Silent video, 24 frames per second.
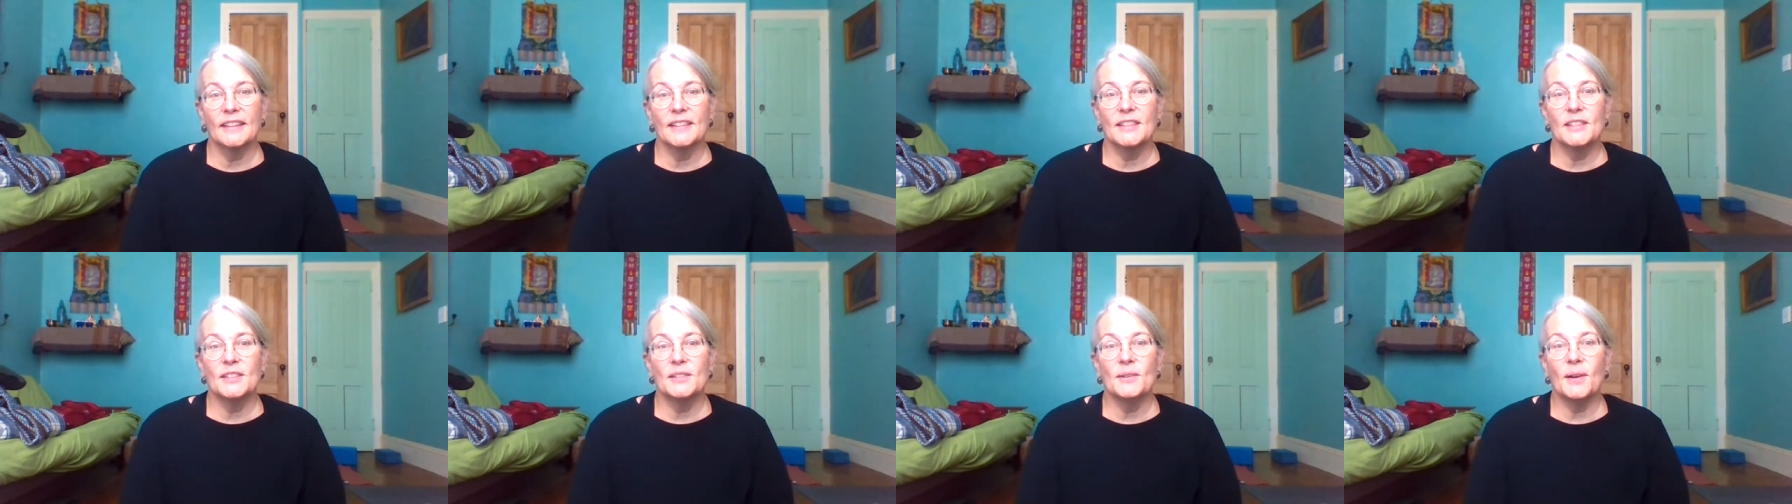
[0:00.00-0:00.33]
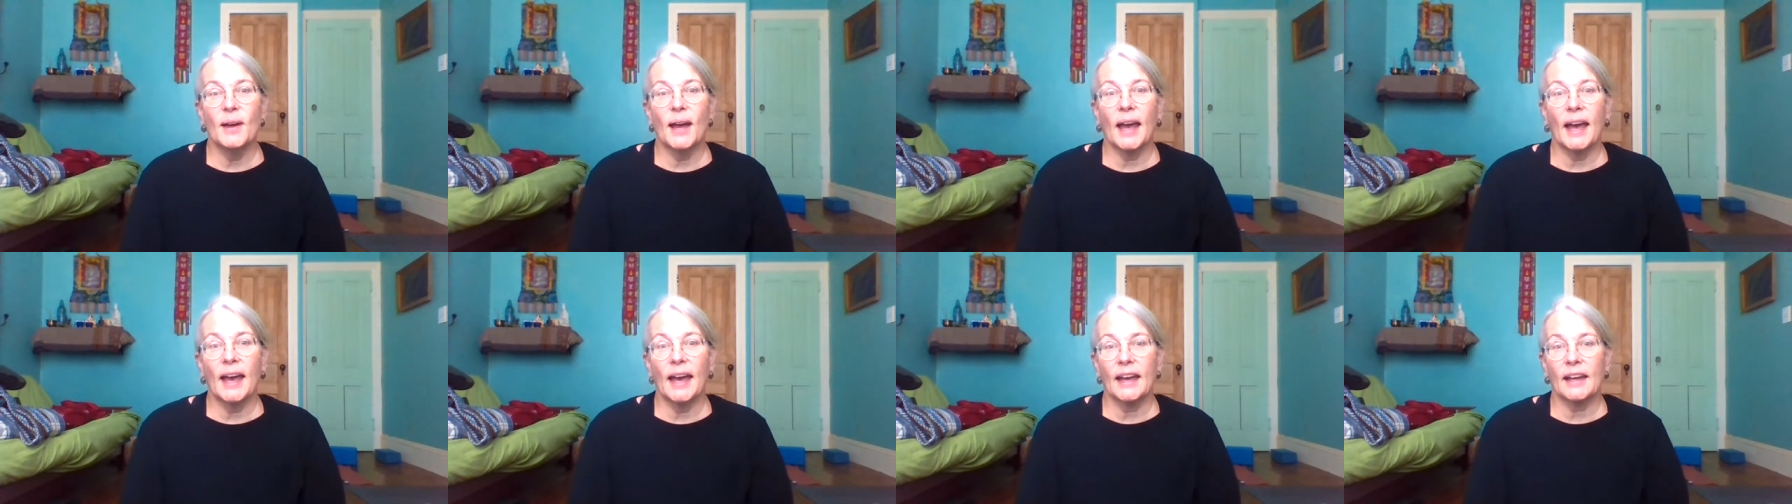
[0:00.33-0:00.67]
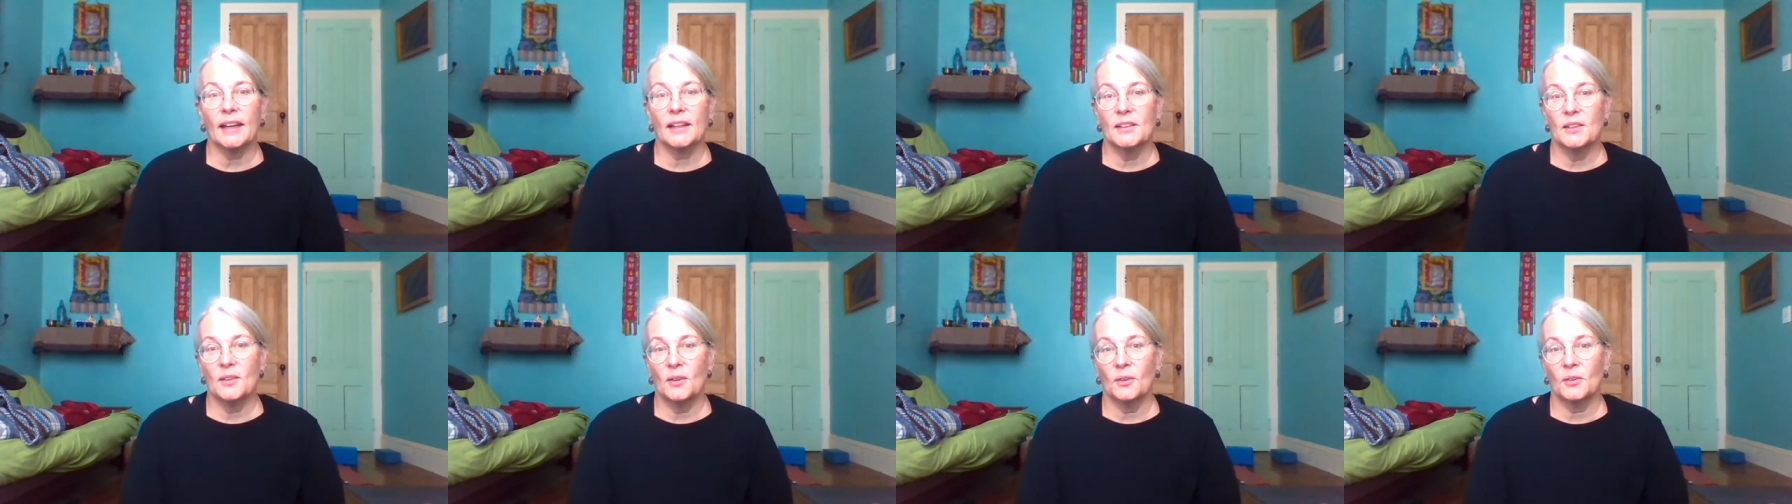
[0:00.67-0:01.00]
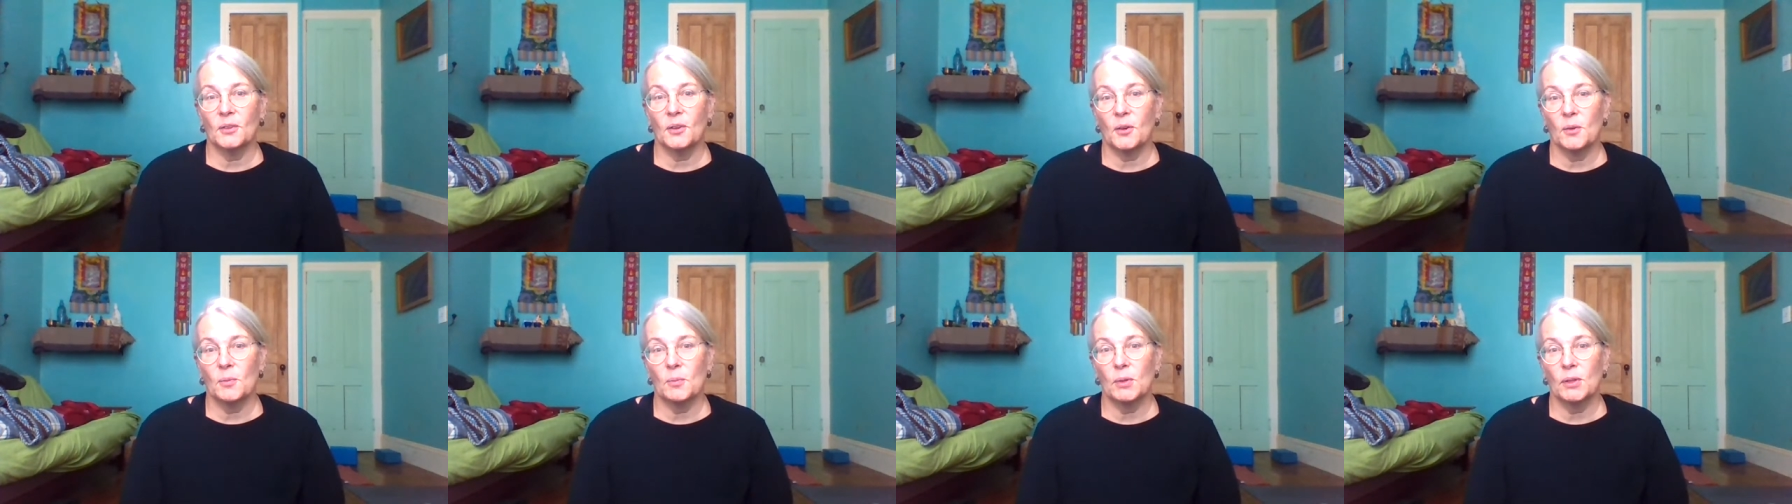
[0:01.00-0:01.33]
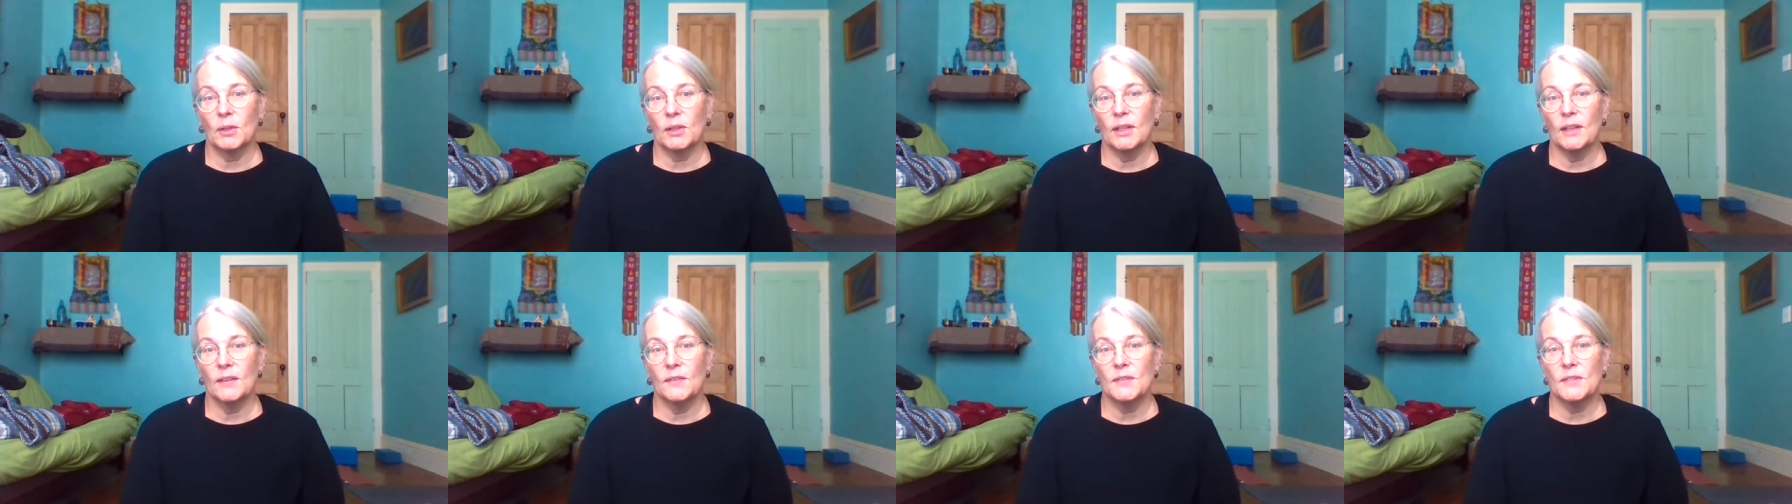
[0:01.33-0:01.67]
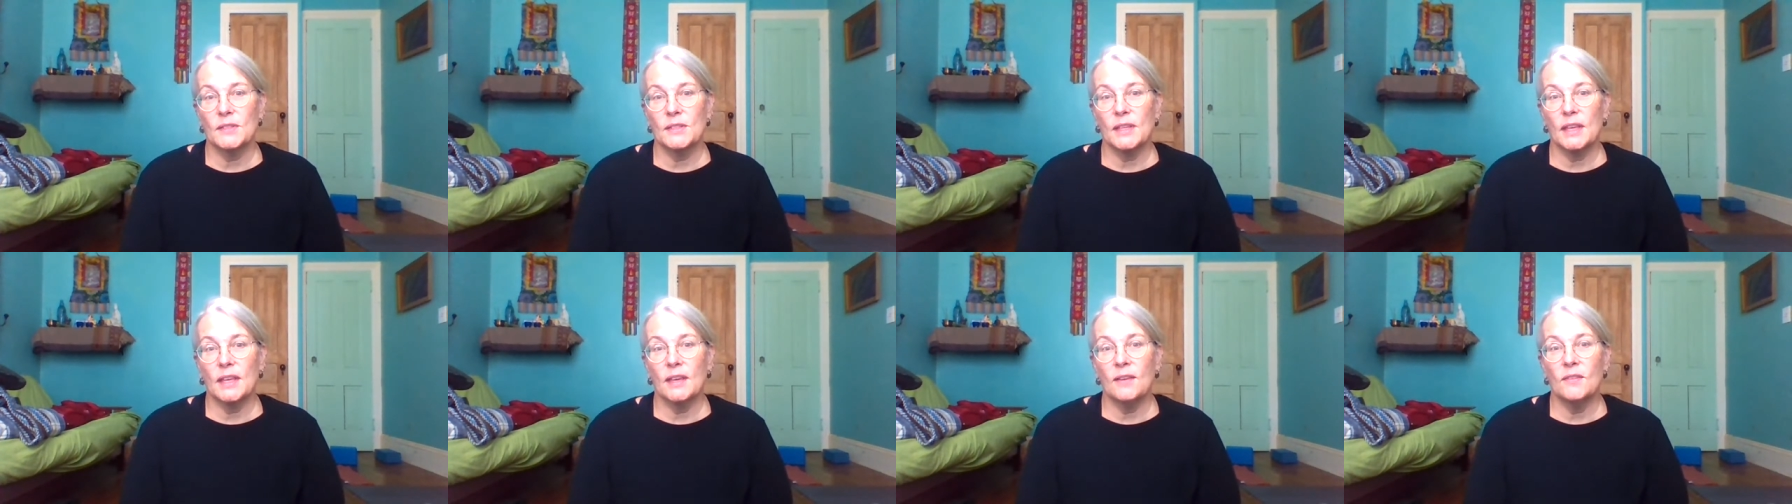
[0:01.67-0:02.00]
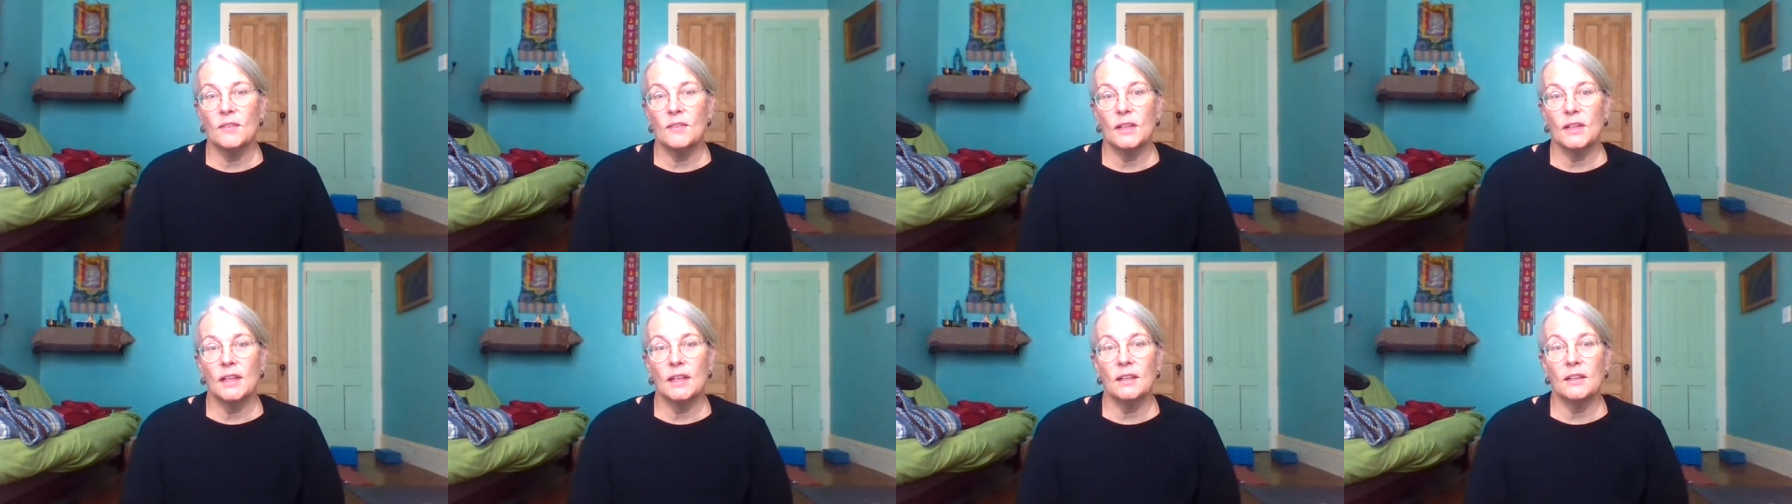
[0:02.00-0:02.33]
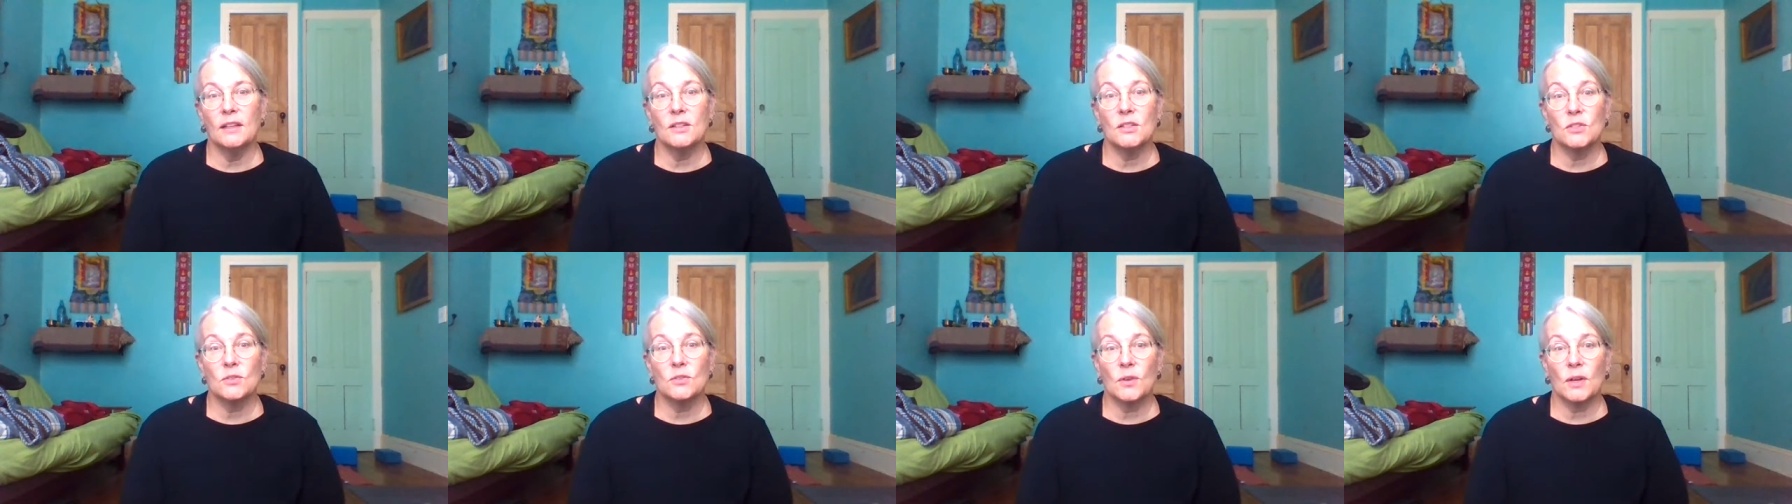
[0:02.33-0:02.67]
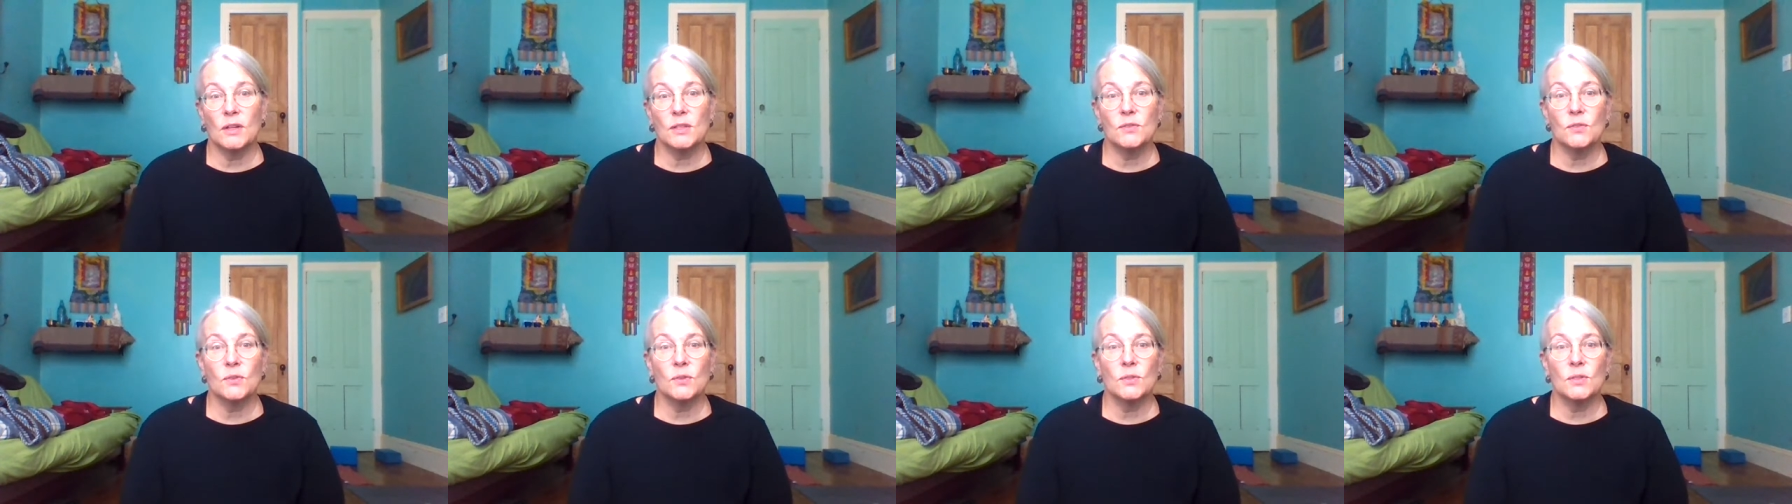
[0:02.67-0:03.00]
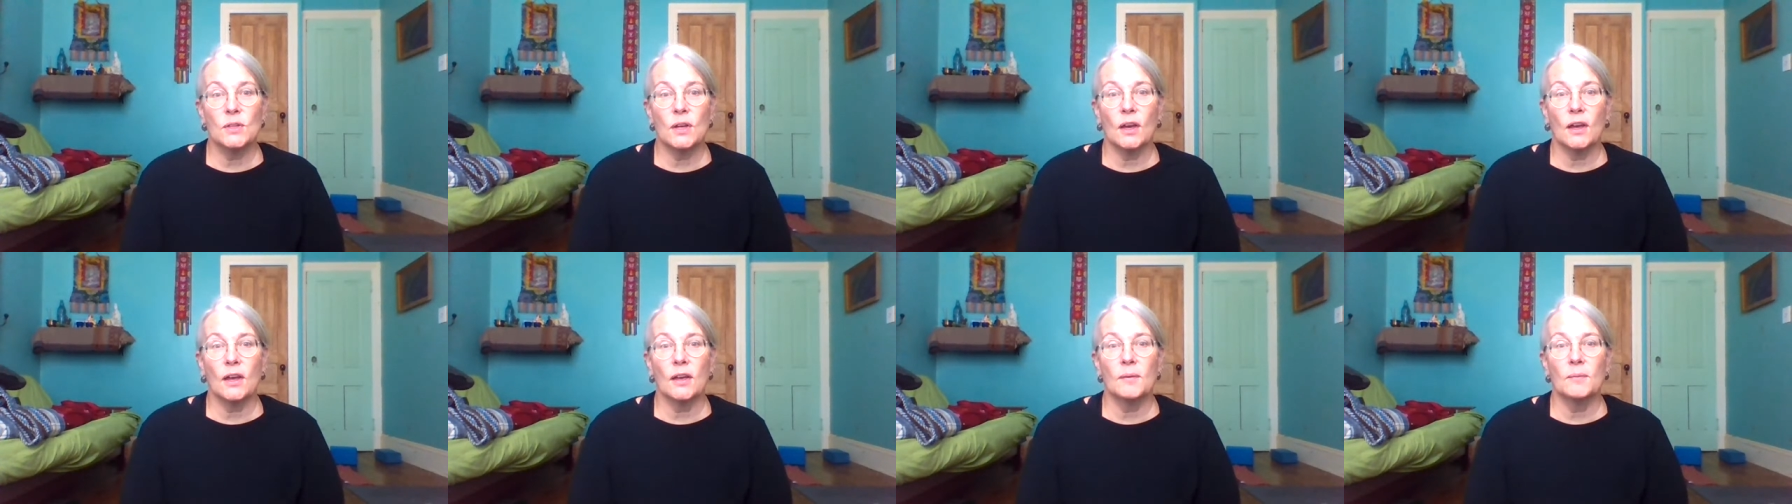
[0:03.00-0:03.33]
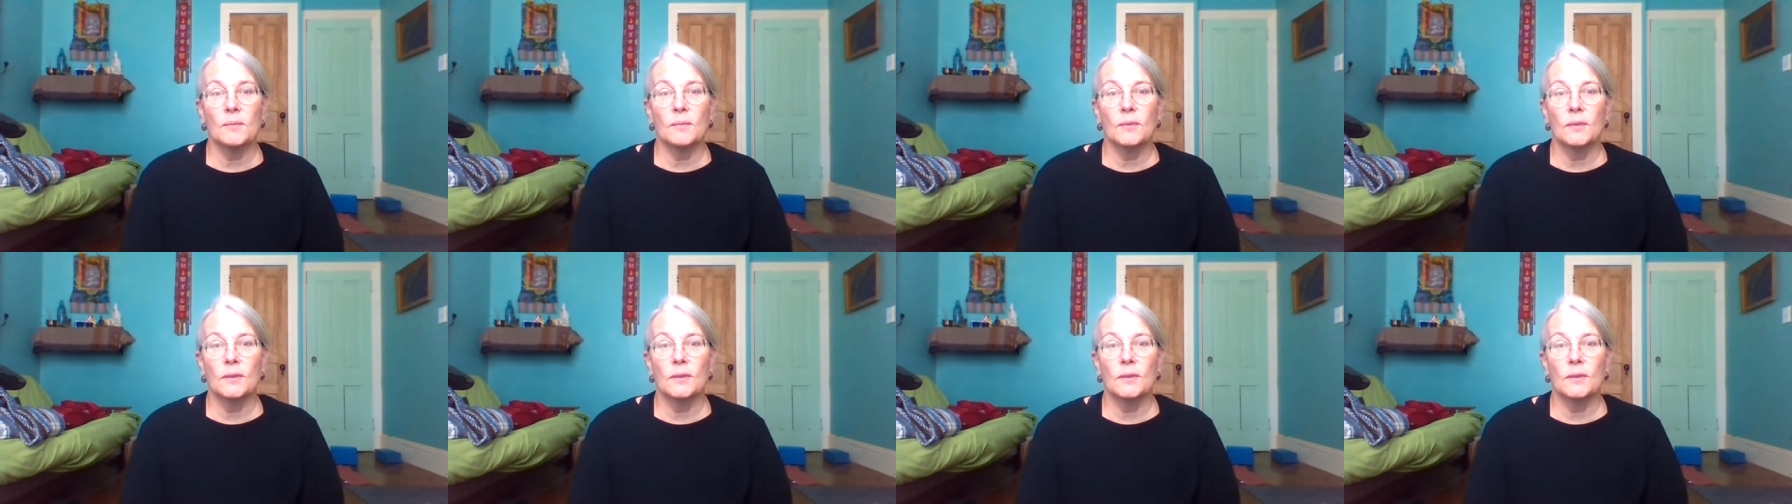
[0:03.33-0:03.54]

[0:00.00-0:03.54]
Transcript: To act on our beliefs, even in a stressful time,